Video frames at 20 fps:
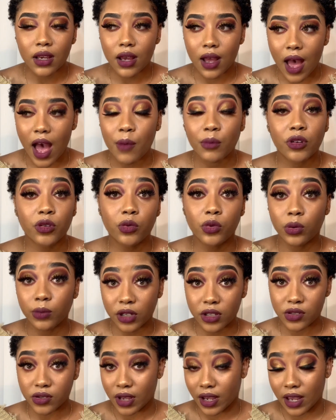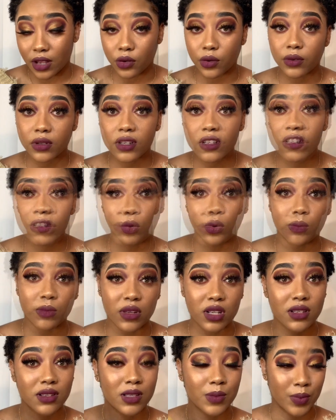I'm a woman, so I can only see a
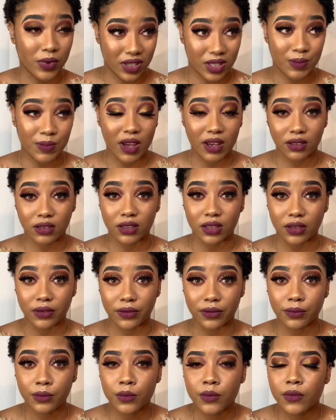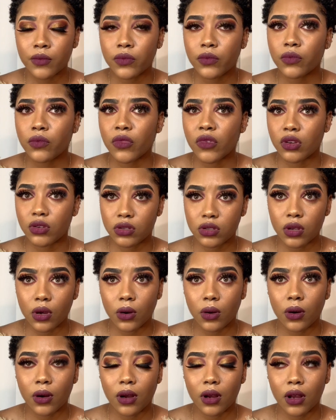woman's perspective.
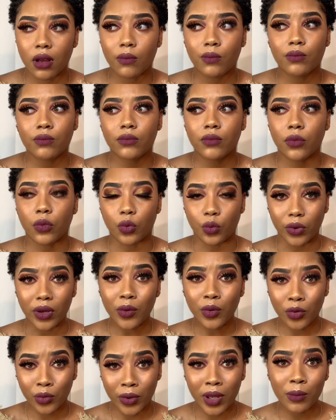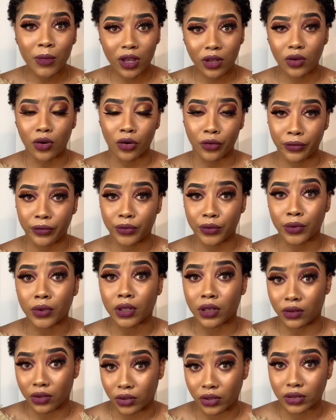So we women go through a
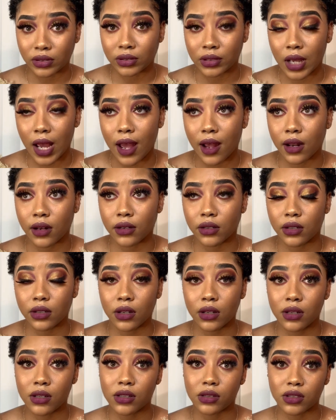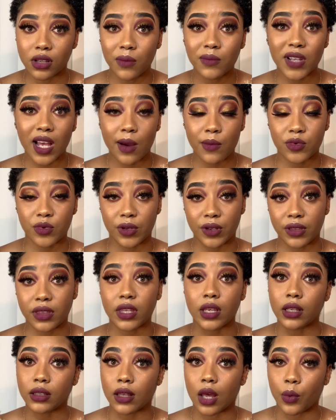lot, and sometimes we
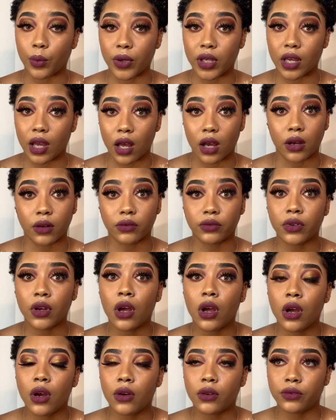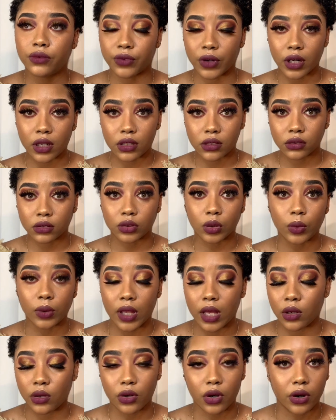think that we have friends who will
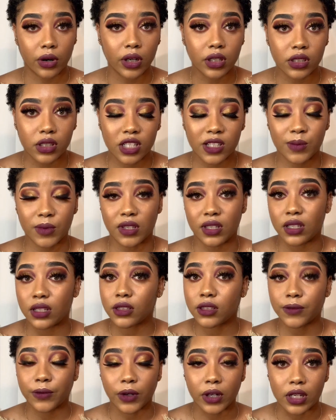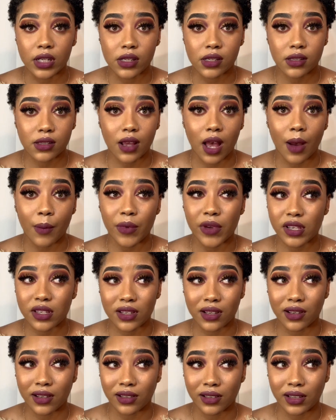encourage us, but these friends are
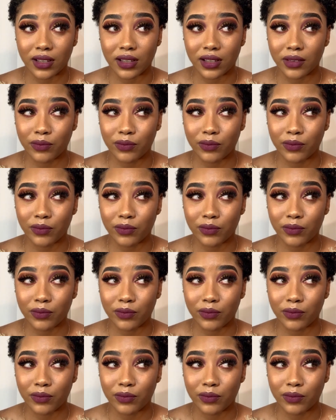basically